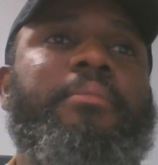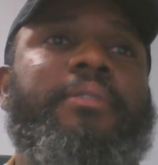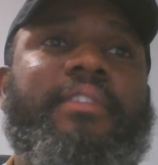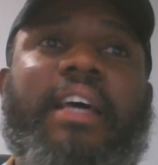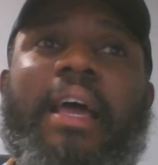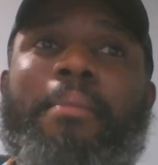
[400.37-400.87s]

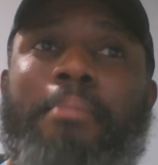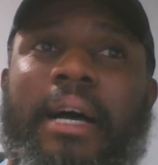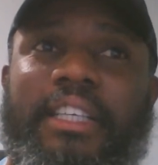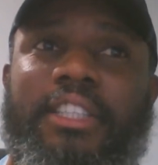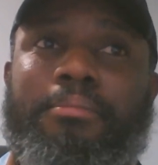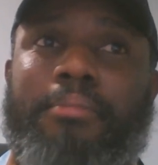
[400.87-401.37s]
time
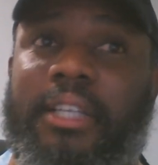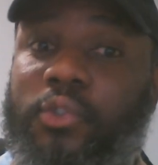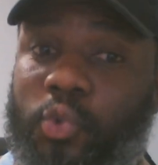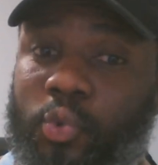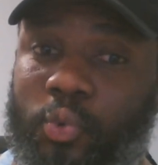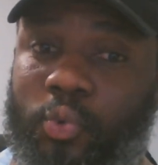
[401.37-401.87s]
management
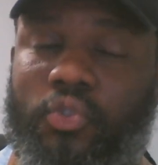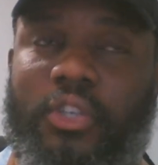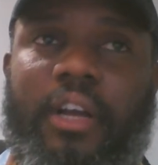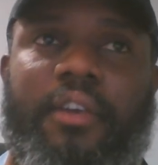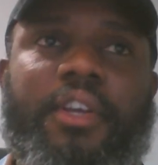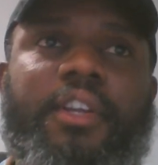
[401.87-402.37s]
tools are
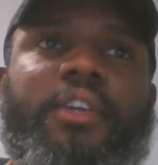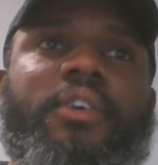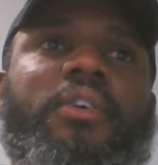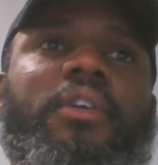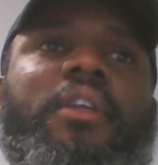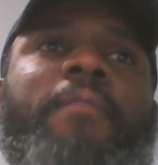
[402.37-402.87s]

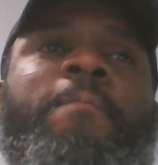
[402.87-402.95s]
critical,